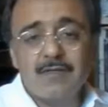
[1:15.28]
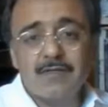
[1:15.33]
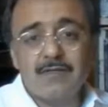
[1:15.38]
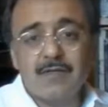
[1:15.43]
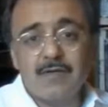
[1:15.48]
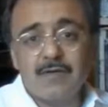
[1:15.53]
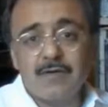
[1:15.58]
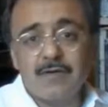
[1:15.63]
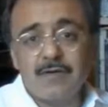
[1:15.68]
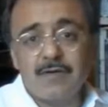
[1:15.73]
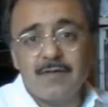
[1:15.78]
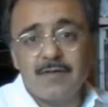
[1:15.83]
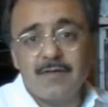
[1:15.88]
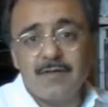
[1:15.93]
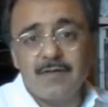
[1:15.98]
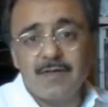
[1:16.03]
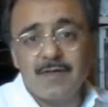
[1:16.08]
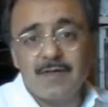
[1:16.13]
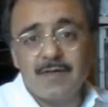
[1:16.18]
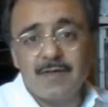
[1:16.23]
So
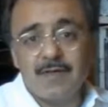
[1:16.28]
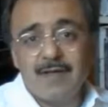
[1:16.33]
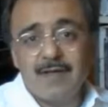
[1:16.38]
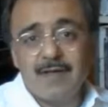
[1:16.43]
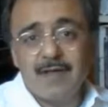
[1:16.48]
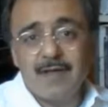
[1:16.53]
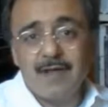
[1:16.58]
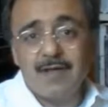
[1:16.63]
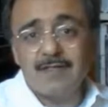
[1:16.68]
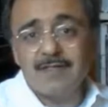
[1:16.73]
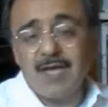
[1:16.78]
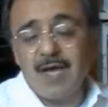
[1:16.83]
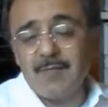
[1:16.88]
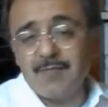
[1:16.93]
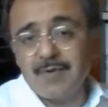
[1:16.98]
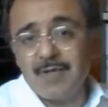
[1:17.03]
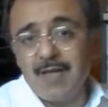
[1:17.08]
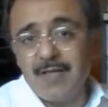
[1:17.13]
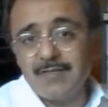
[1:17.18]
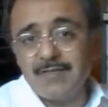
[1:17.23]
an
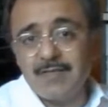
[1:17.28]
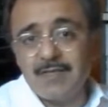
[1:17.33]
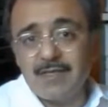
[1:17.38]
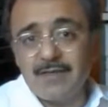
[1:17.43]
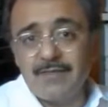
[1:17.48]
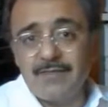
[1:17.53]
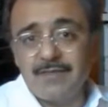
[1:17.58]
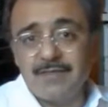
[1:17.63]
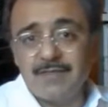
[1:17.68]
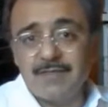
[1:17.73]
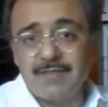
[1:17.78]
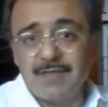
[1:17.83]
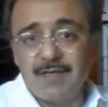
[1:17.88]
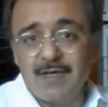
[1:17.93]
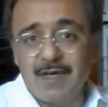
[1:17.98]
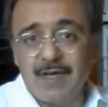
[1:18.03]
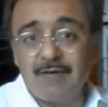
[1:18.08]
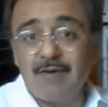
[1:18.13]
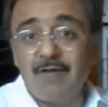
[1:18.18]
example I'd like to give is a